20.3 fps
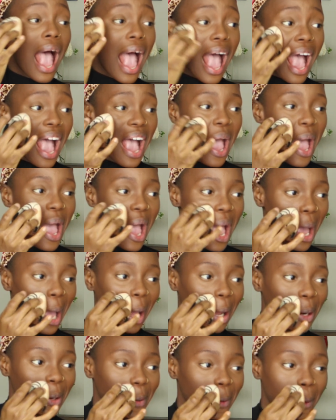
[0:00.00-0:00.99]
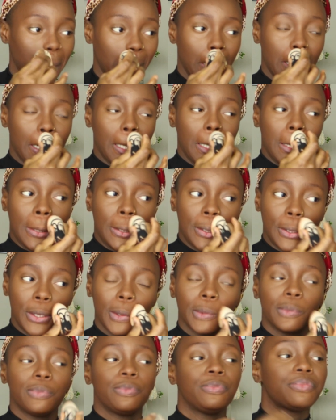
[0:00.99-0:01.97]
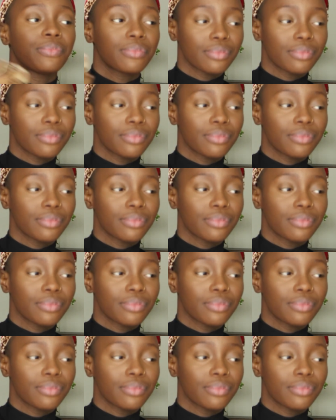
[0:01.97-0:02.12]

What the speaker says: And so